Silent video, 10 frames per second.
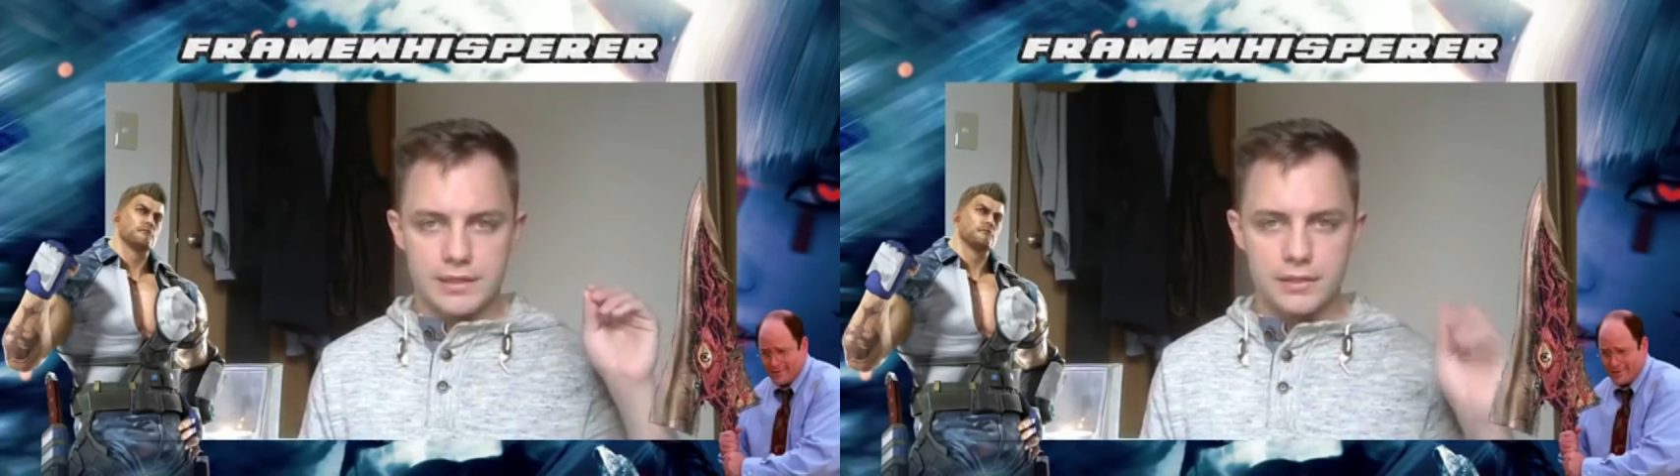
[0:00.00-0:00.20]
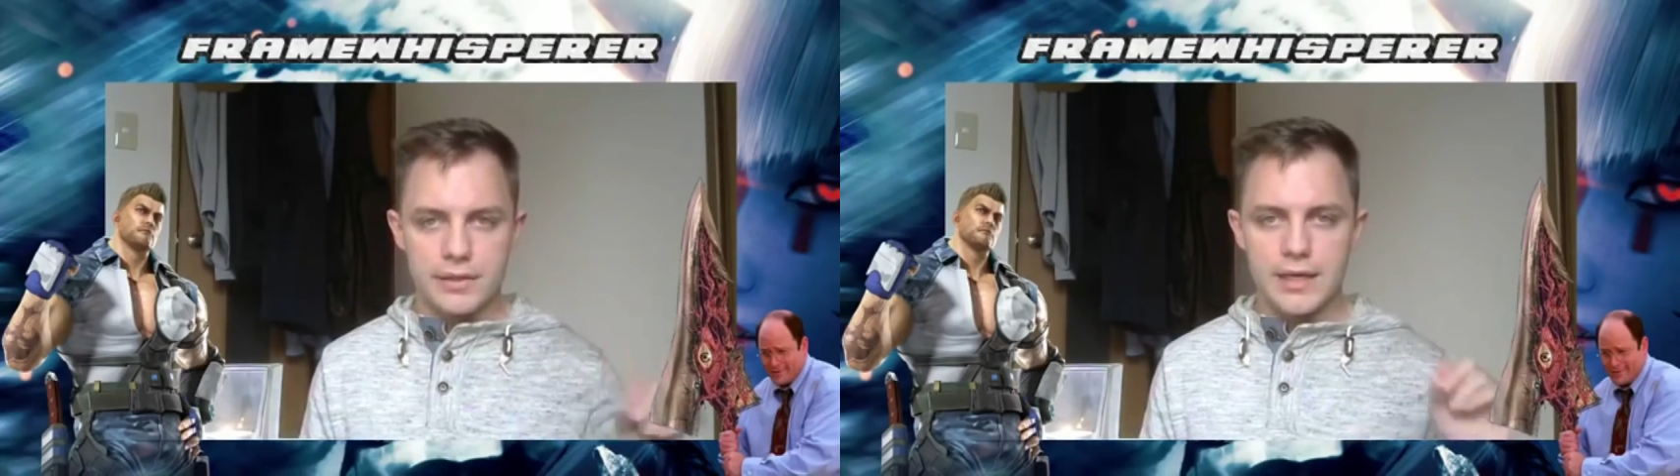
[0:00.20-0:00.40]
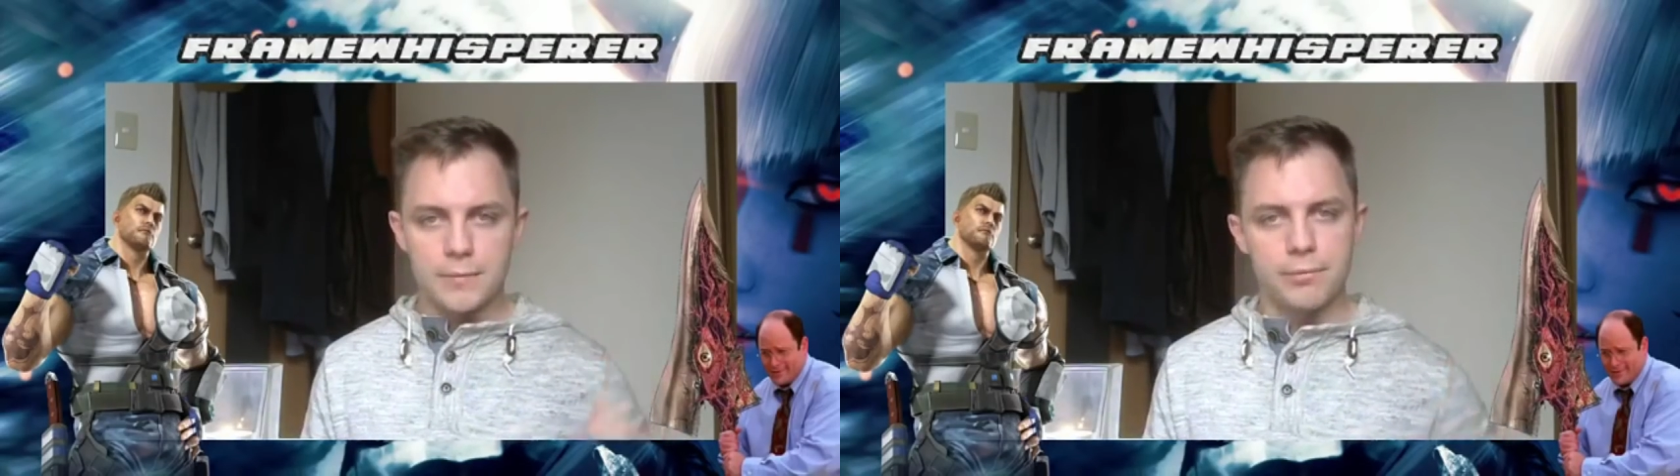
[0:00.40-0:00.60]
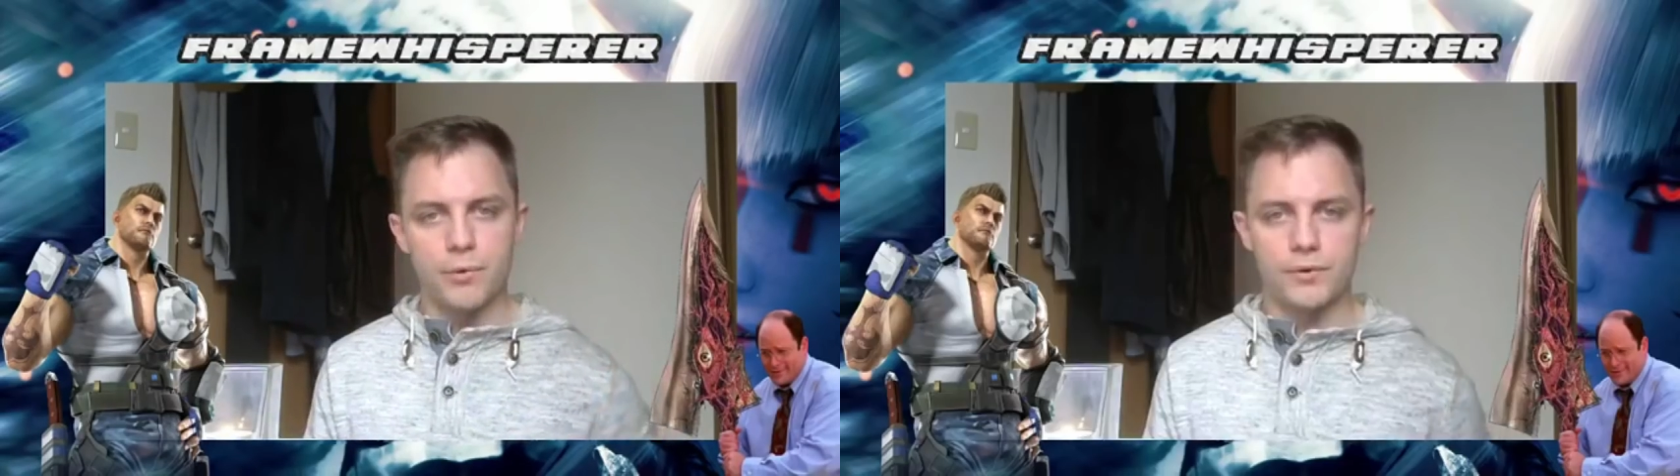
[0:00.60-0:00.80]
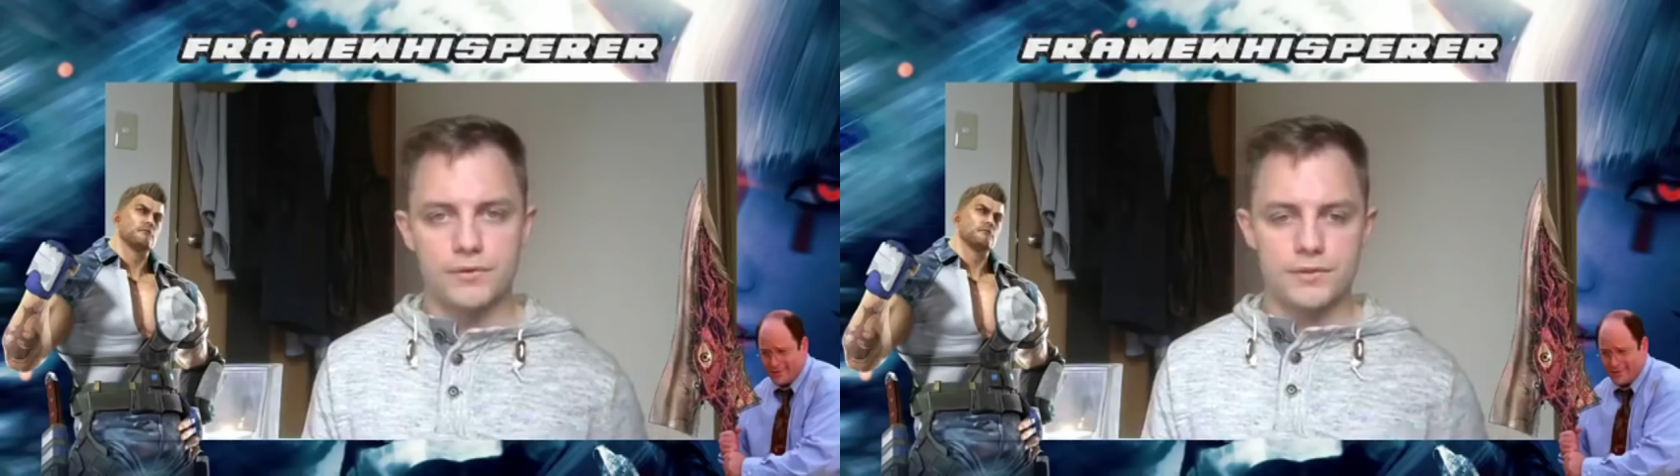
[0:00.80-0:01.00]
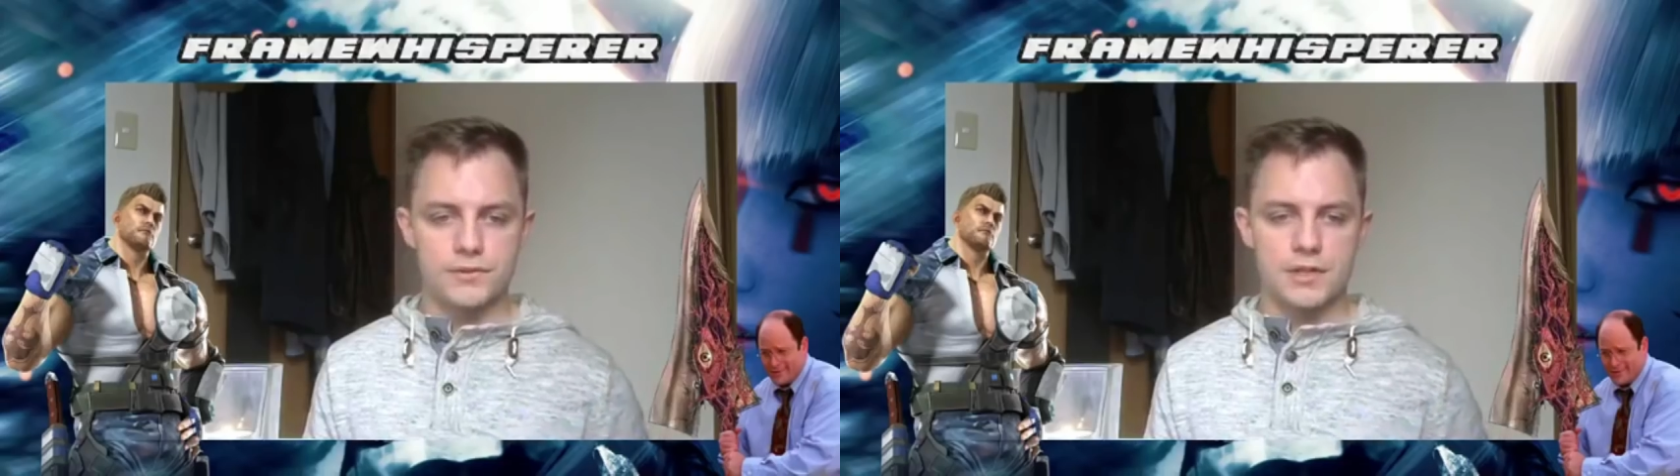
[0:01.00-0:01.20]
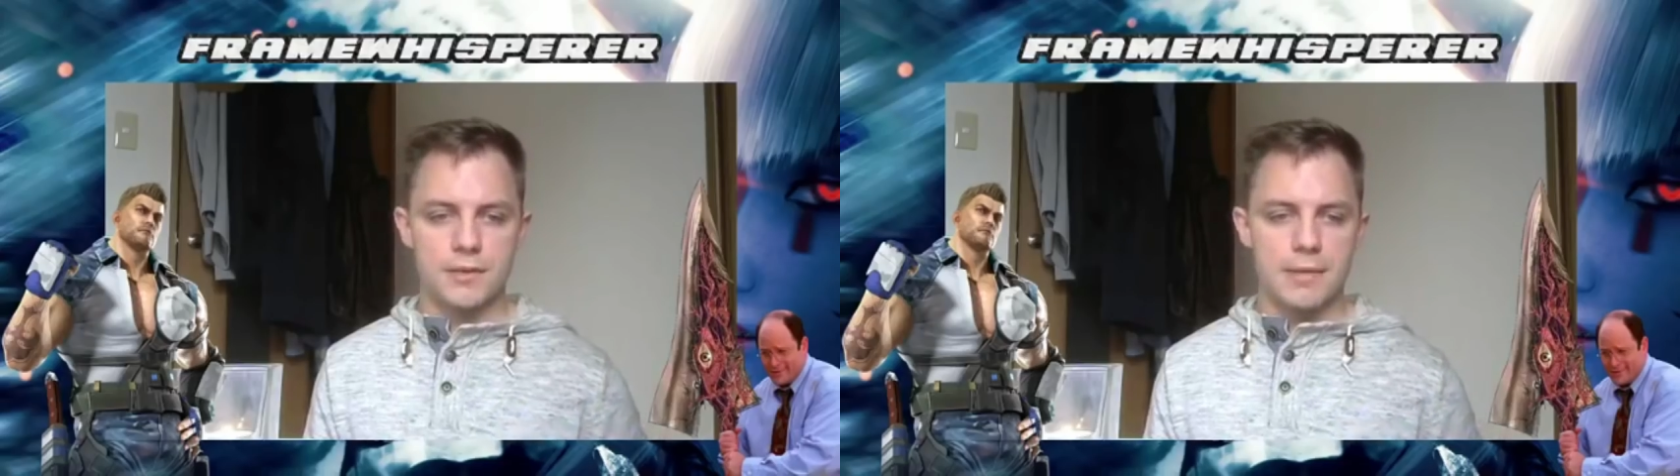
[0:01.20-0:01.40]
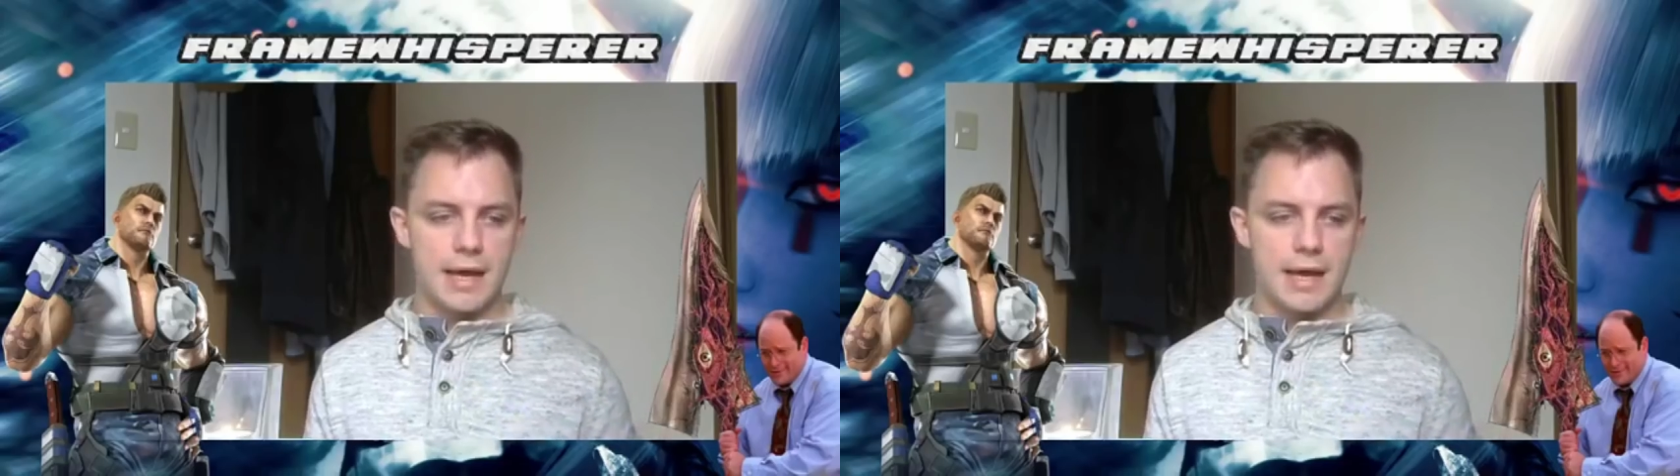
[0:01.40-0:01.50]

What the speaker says: clear point system